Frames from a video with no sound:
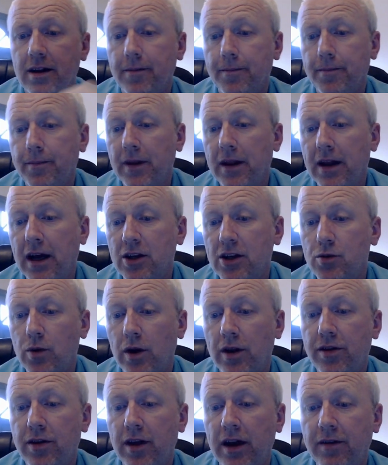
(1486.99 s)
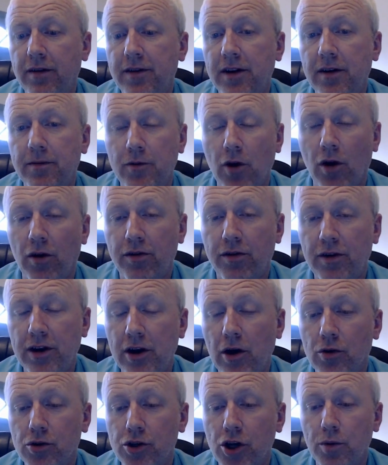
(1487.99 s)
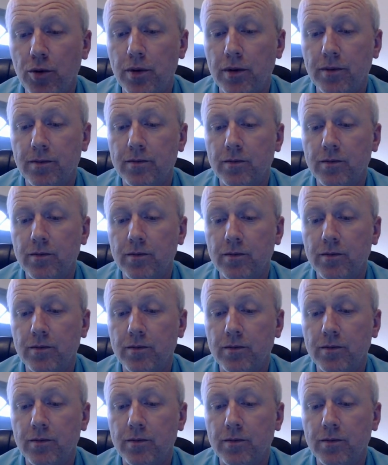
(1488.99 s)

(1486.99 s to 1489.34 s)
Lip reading: That's with, if you've got three holes open.